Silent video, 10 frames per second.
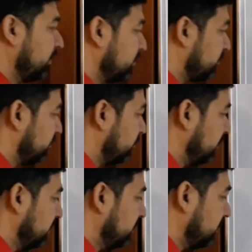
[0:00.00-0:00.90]
so
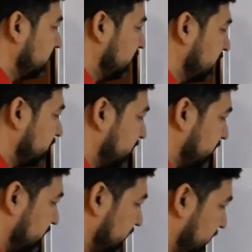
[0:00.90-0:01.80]
when
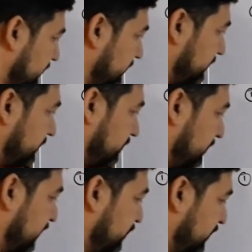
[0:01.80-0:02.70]
this
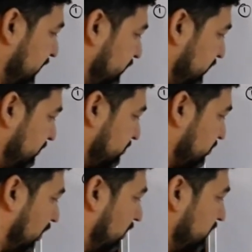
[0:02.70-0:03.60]
benzene diazoxide
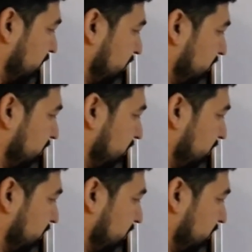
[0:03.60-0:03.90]
salt